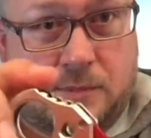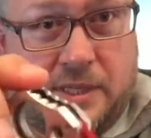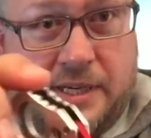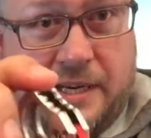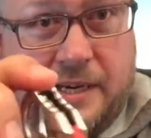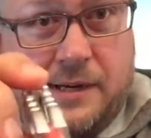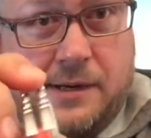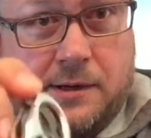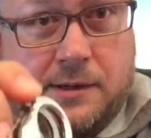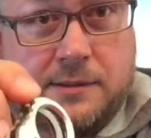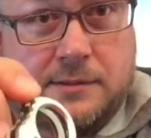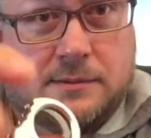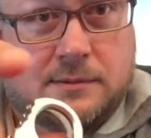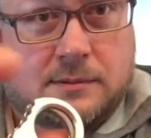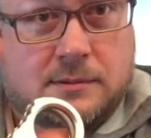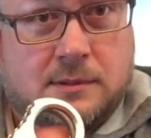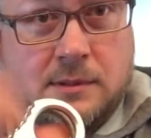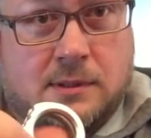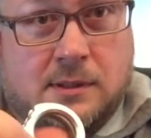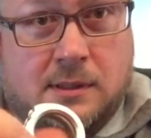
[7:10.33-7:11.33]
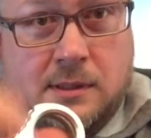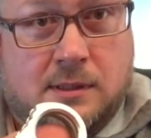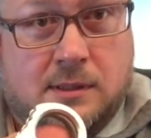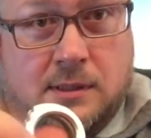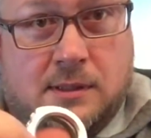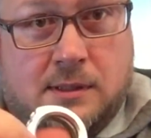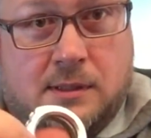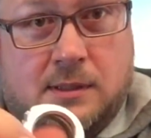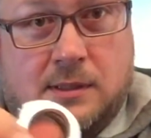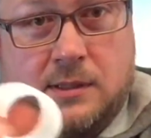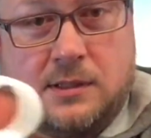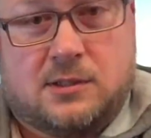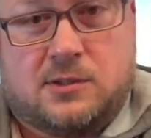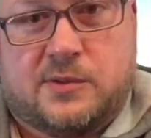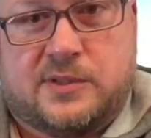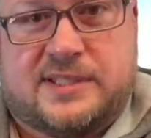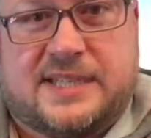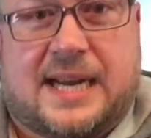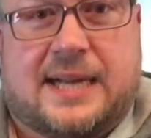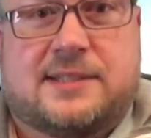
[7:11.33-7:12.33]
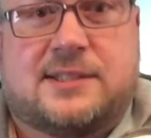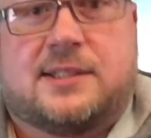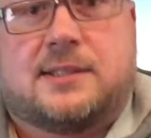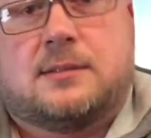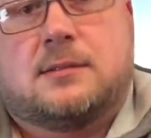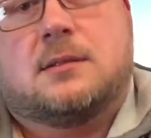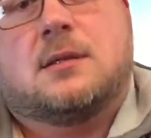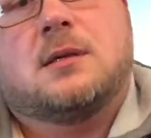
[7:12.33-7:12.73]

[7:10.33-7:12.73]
here to attach it.